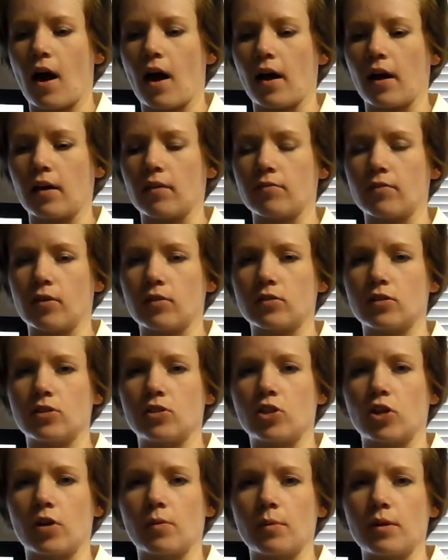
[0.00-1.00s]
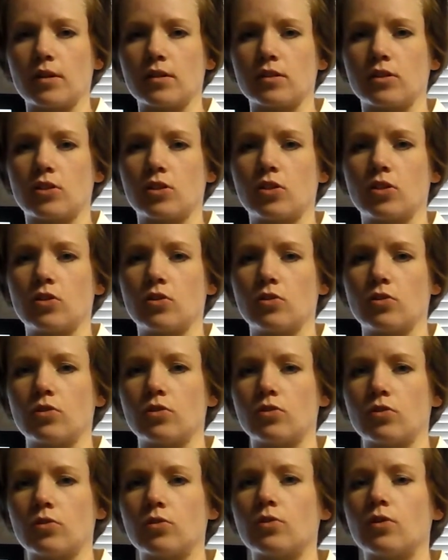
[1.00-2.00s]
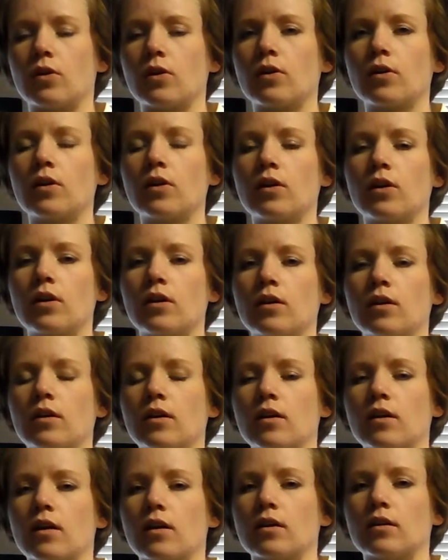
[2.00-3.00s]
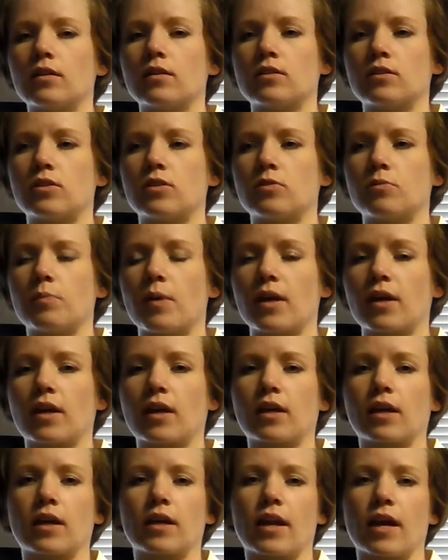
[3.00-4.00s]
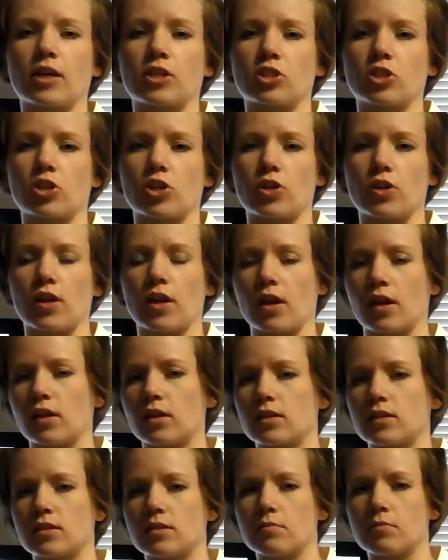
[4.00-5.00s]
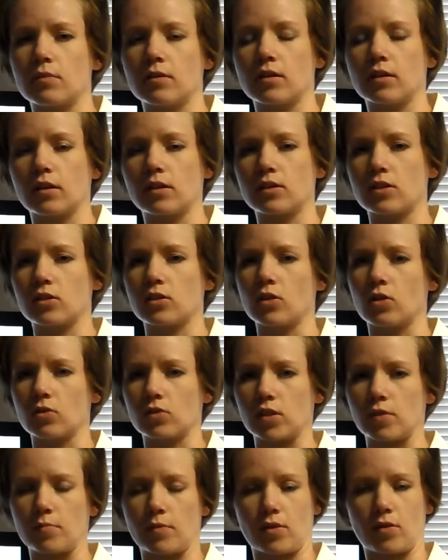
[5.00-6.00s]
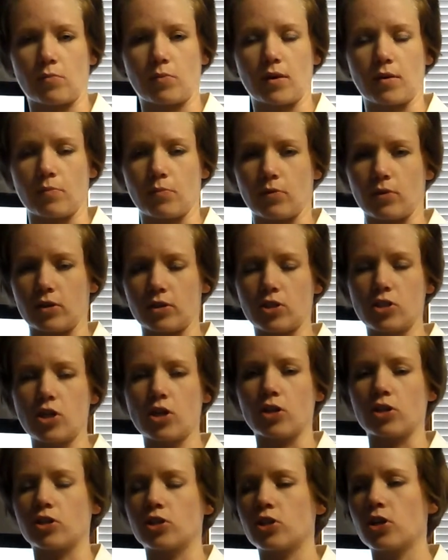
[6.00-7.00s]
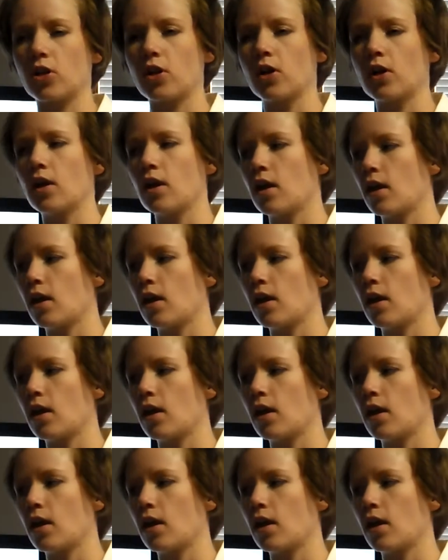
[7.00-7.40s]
I felt determined to make connection and get to know some other people at church.